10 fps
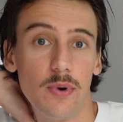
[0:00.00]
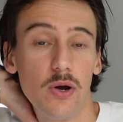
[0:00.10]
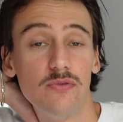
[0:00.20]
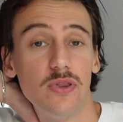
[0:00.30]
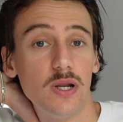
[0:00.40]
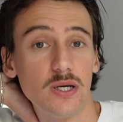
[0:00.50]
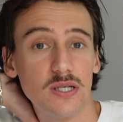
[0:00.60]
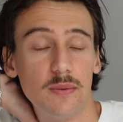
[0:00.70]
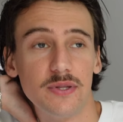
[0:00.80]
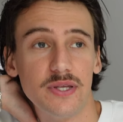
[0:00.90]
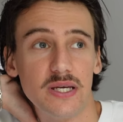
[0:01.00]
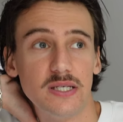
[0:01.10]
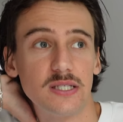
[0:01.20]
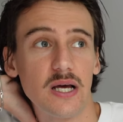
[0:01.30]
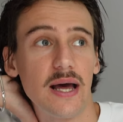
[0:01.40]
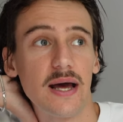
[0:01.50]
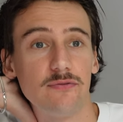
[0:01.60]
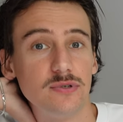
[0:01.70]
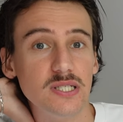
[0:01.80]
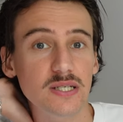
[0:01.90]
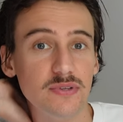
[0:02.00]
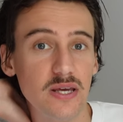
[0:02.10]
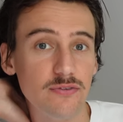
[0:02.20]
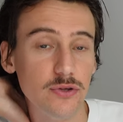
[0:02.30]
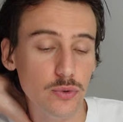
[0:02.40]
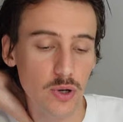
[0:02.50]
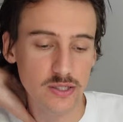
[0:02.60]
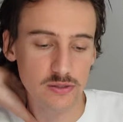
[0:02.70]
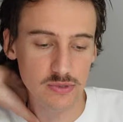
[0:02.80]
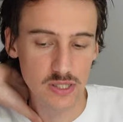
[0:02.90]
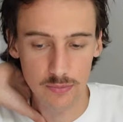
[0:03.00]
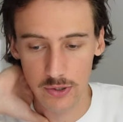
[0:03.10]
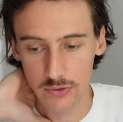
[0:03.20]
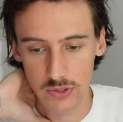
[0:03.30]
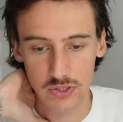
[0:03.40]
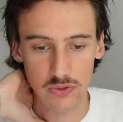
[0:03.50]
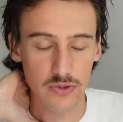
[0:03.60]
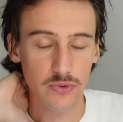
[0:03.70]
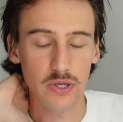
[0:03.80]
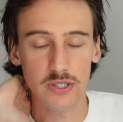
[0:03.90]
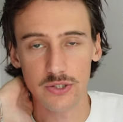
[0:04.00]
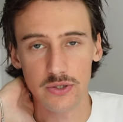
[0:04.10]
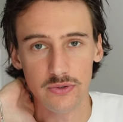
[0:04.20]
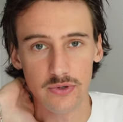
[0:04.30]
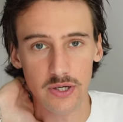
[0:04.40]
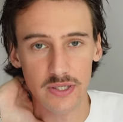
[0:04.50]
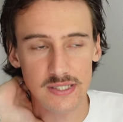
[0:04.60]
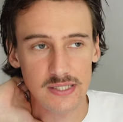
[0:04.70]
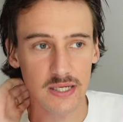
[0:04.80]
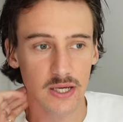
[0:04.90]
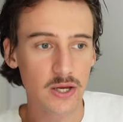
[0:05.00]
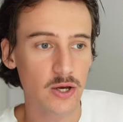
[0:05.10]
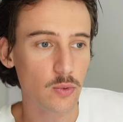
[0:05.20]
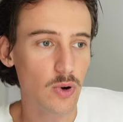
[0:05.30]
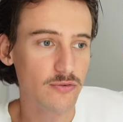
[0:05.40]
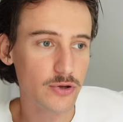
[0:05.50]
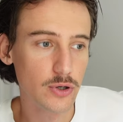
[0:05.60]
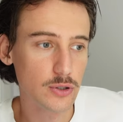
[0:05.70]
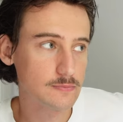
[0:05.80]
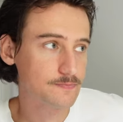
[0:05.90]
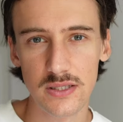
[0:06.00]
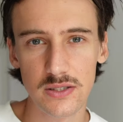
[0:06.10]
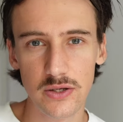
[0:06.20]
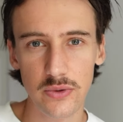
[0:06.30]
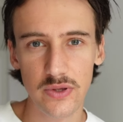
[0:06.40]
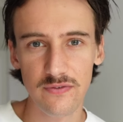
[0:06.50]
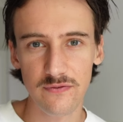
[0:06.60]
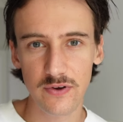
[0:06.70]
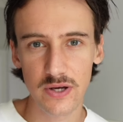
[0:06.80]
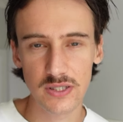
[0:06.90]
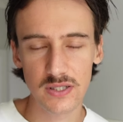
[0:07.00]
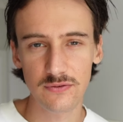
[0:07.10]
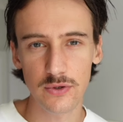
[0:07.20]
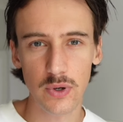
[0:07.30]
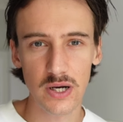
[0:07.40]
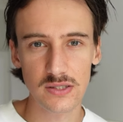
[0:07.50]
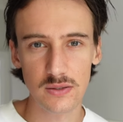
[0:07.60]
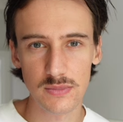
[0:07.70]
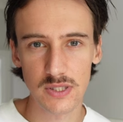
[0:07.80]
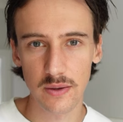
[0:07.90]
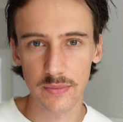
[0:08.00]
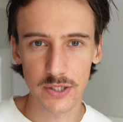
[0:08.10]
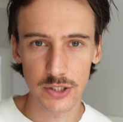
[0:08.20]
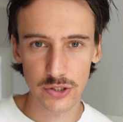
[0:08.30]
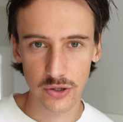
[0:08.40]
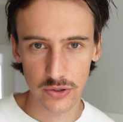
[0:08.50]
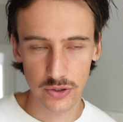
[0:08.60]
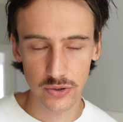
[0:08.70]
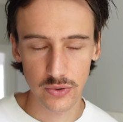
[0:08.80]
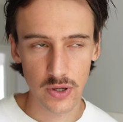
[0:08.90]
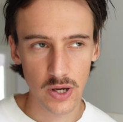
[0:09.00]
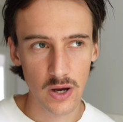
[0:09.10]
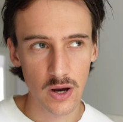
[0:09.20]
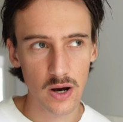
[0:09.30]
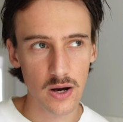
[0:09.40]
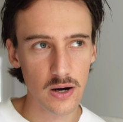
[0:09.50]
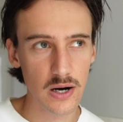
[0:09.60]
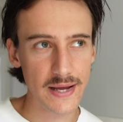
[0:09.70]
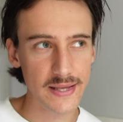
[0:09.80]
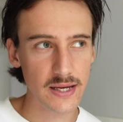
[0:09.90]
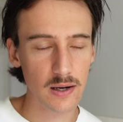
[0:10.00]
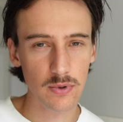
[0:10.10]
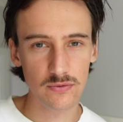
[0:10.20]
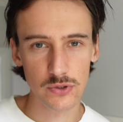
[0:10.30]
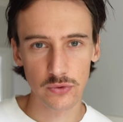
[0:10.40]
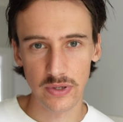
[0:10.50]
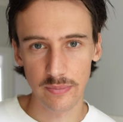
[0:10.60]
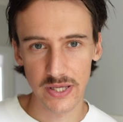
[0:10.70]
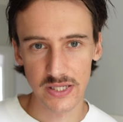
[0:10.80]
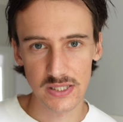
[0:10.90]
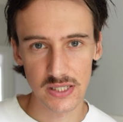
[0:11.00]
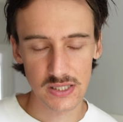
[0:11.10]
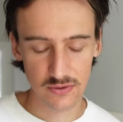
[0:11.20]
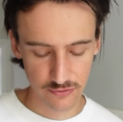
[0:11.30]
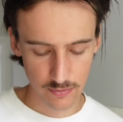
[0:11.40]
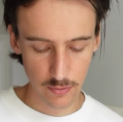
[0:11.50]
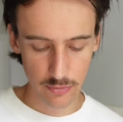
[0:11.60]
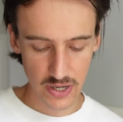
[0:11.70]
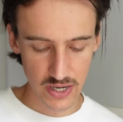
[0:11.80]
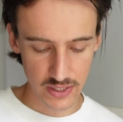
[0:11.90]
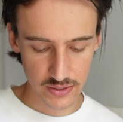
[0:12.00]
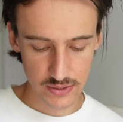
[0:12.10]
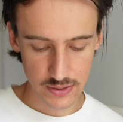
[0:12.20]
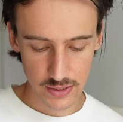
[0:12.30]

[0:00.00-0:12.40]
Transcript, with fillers: But over the last couple of days, I have received a few items in the post, so I thought I'd show you guys what I've got. So the first few items that I'm gonna show you are a couple of jewelry pieces from the brand.